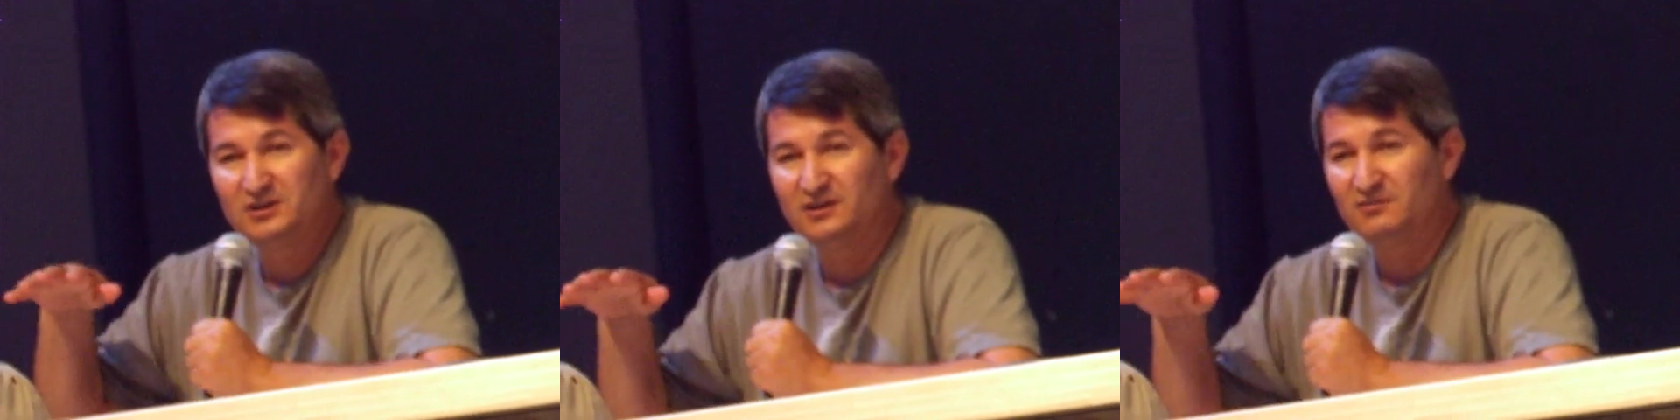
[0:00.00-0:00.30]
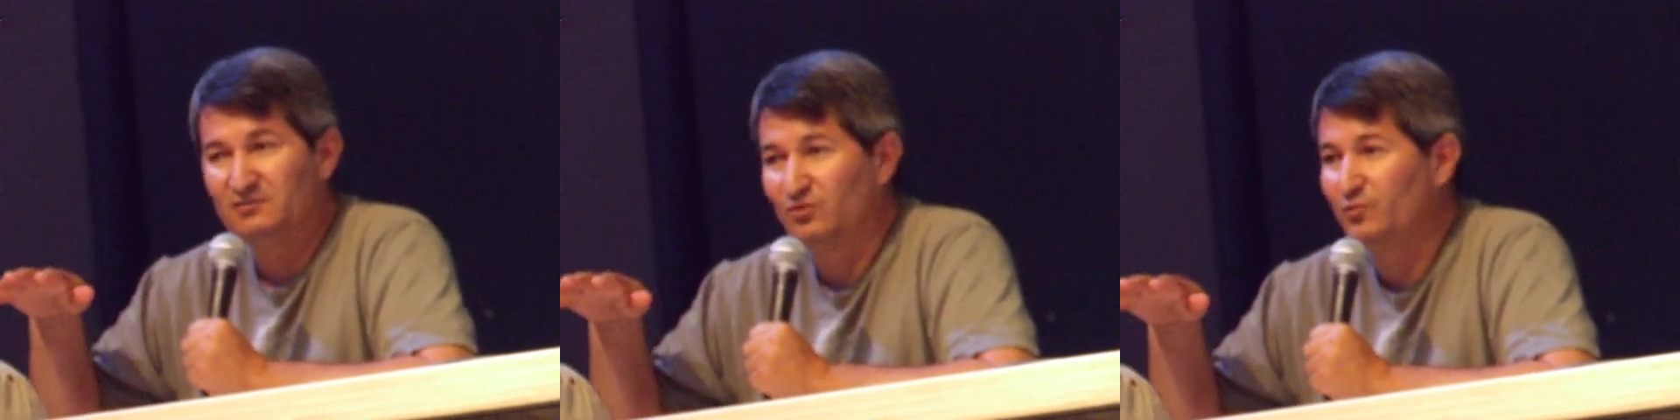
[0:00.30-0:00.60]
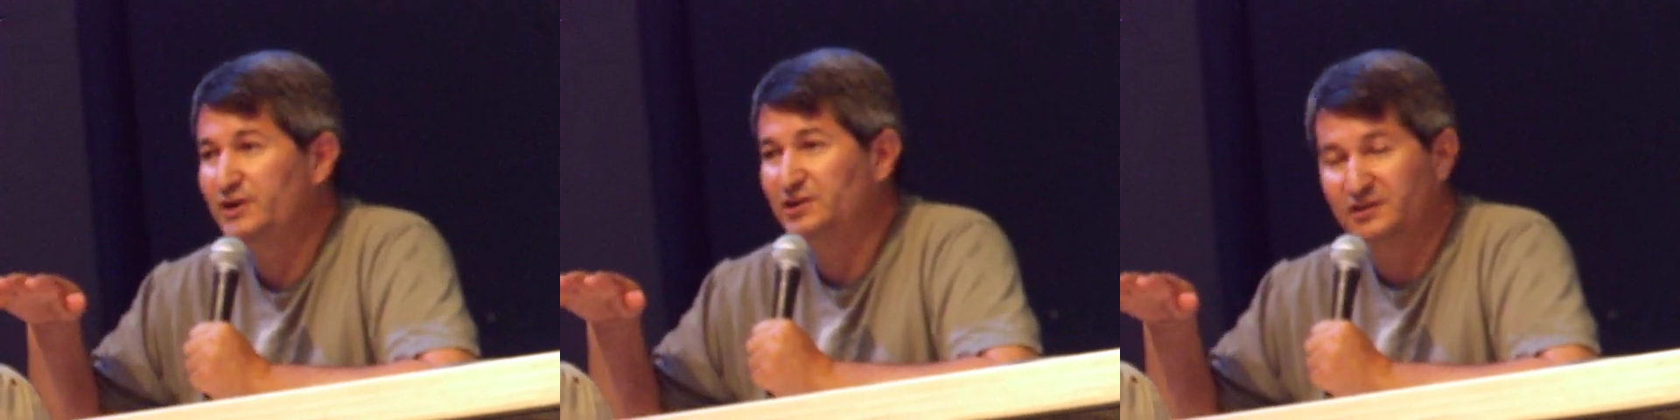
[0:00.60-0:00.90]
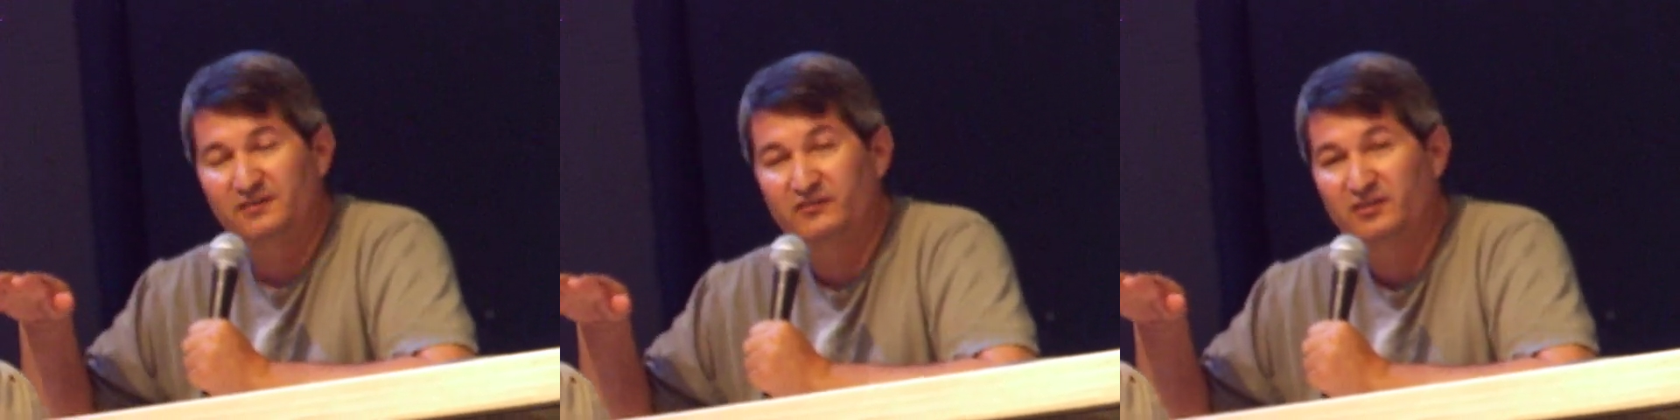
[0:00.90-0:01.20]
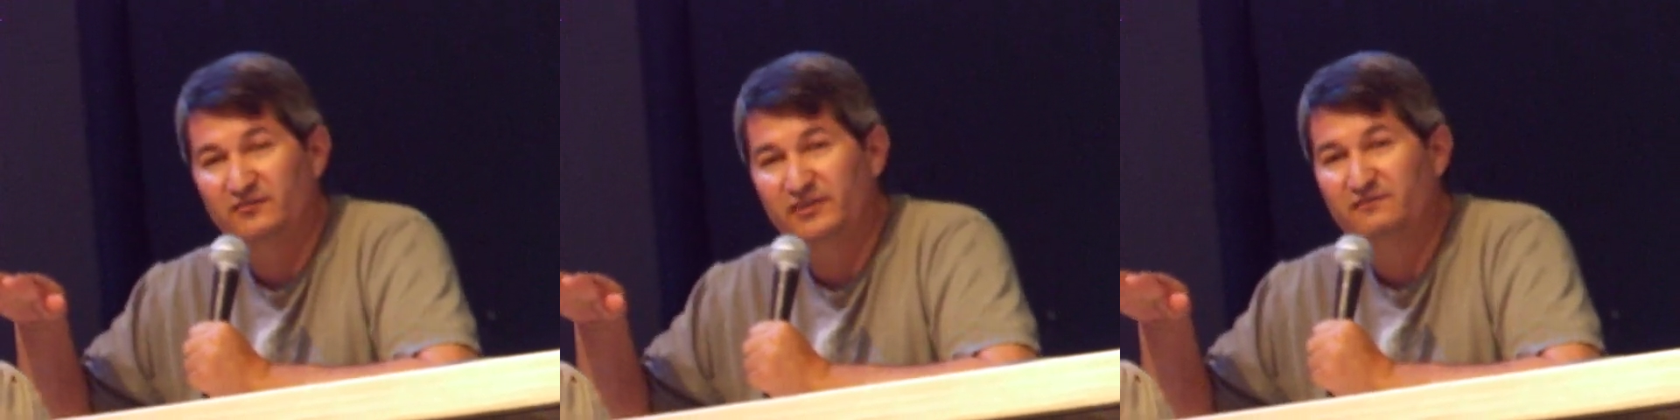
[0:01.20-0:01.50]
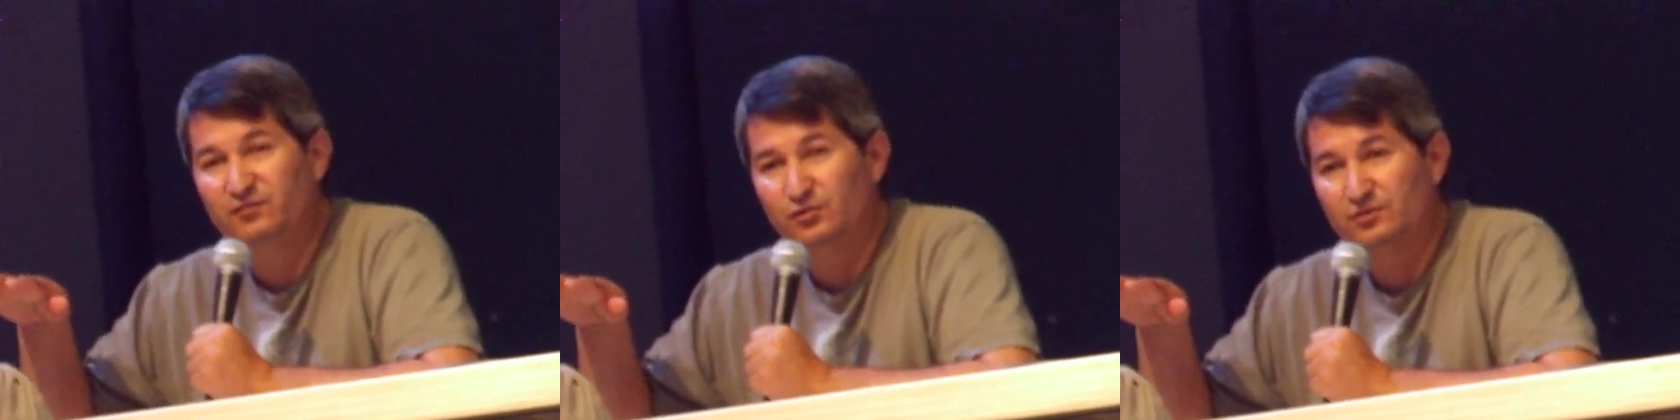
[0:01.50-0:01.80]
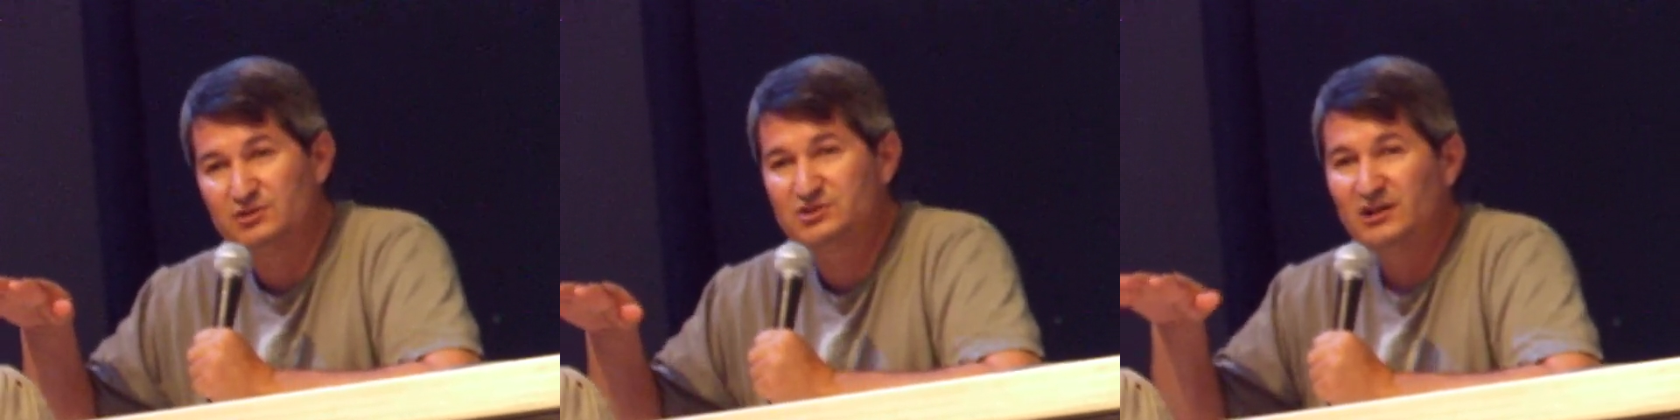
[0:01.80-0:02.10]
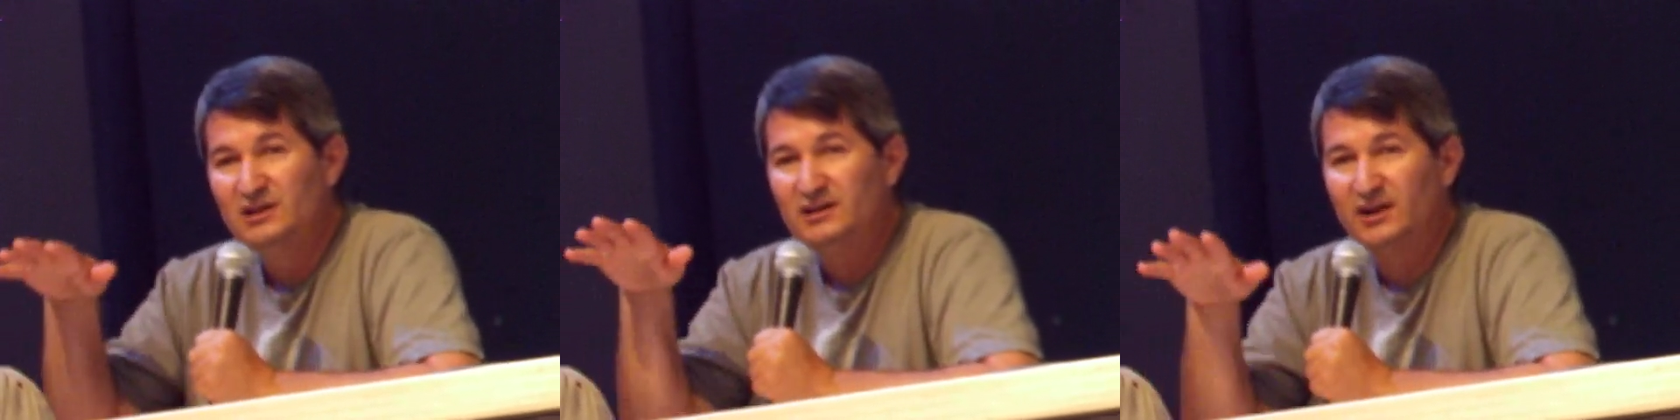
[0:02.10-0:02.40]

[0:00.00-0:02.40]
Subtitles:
arena of influence